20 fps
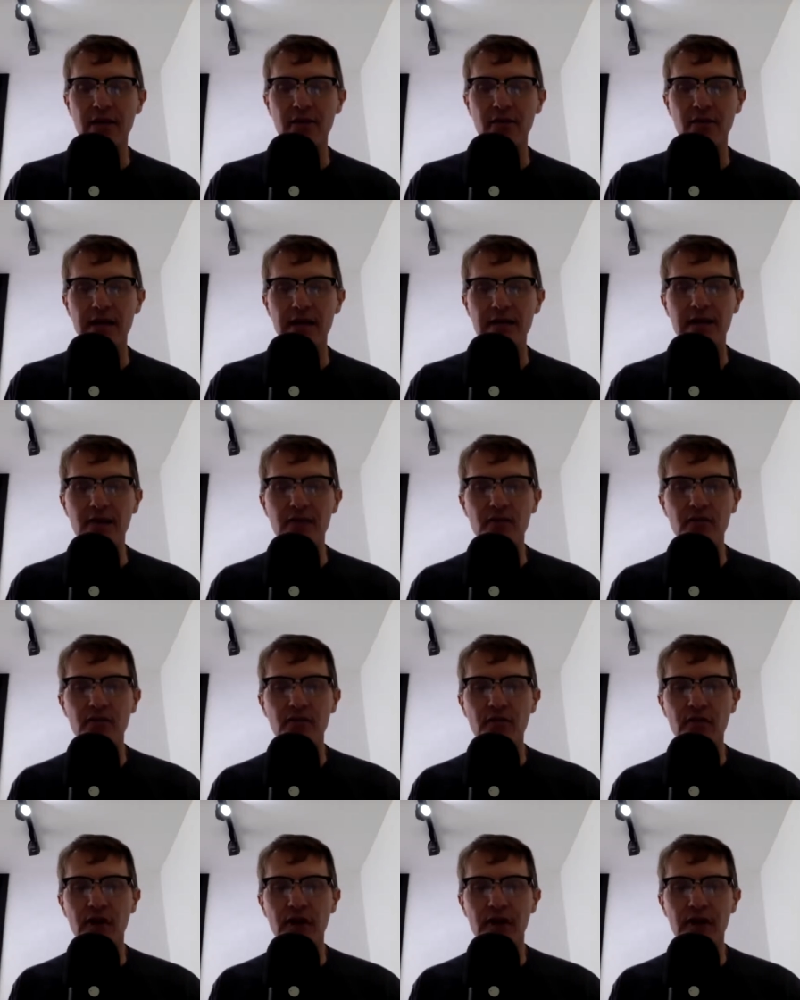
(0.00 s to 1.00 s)
that
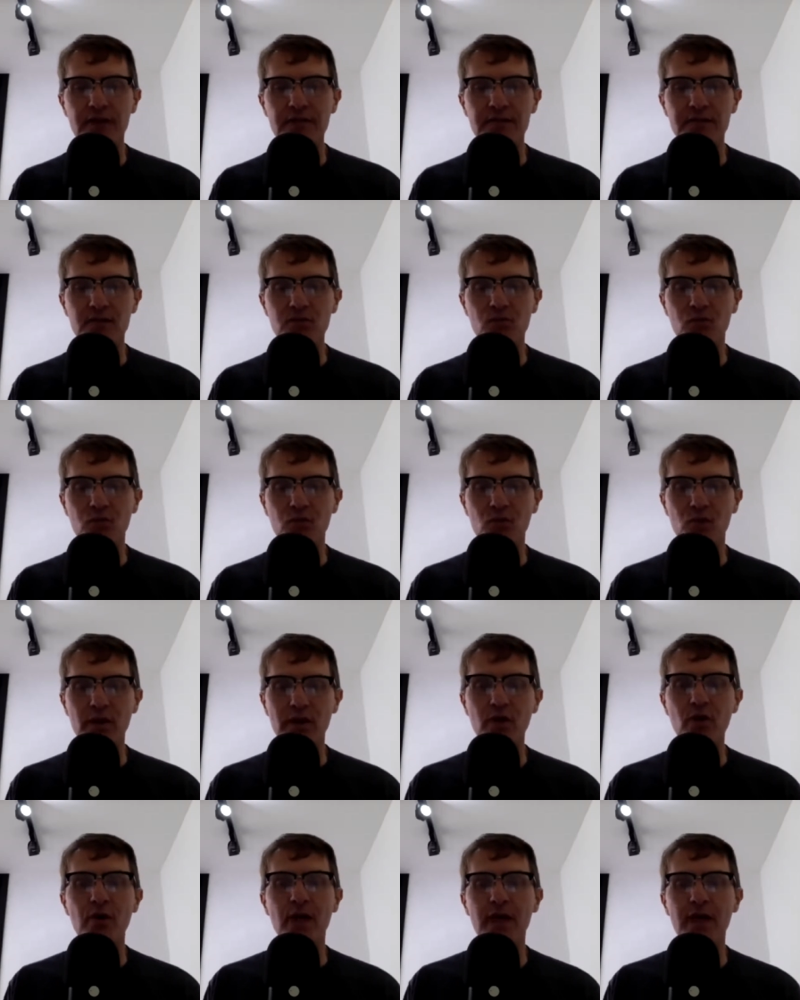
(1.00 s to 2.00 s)
if, uh, since
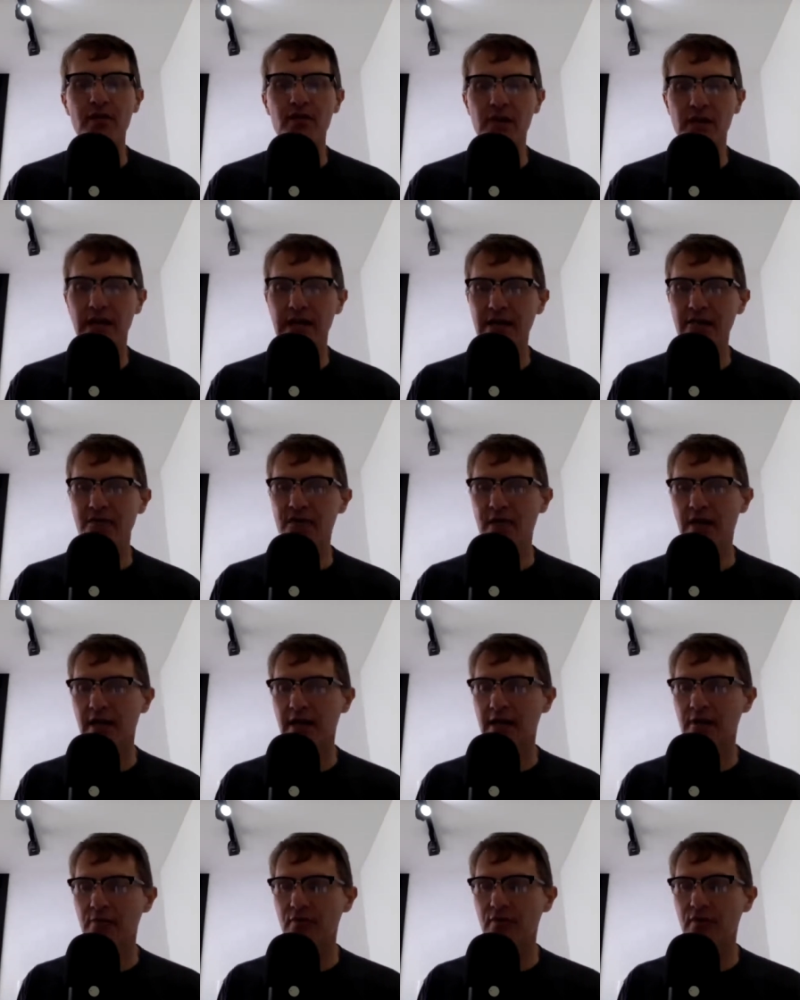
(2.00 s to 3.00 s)
we don't have a lot
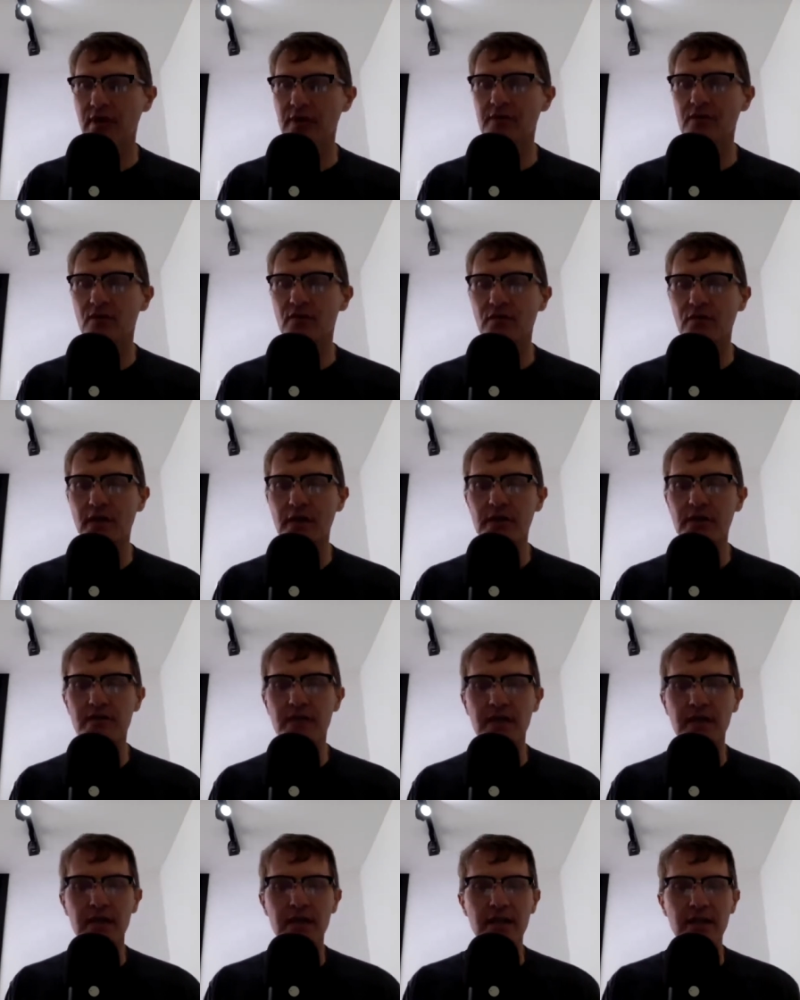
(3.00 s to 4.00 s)
of time face to
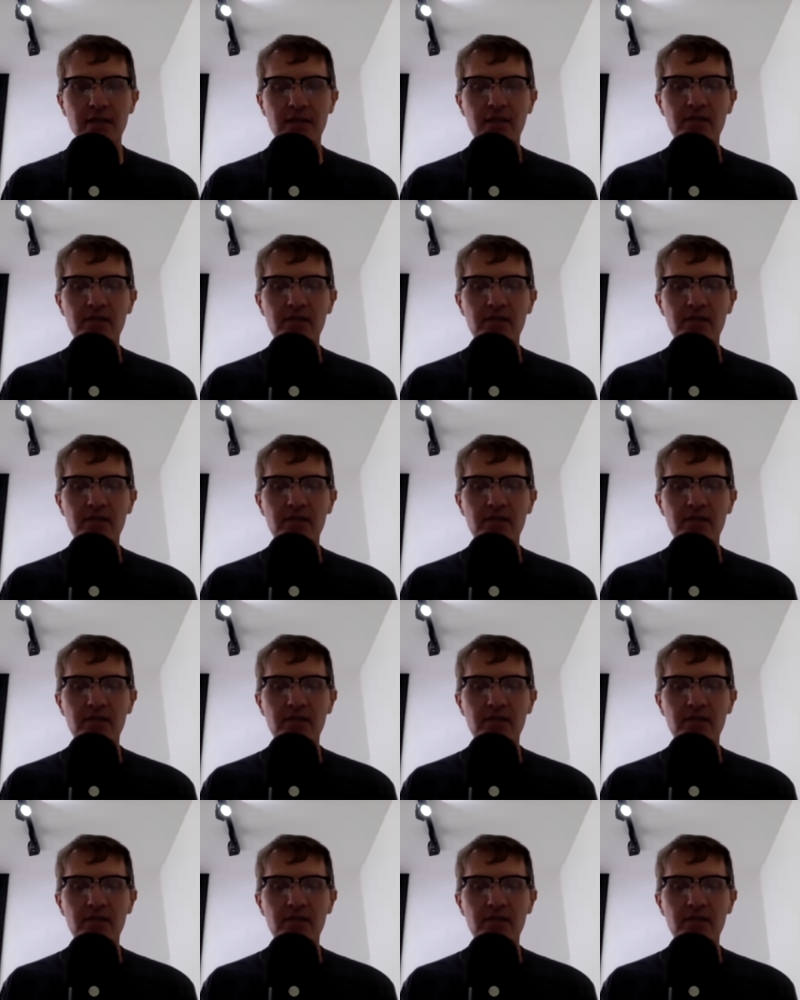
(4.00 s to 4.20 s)
face,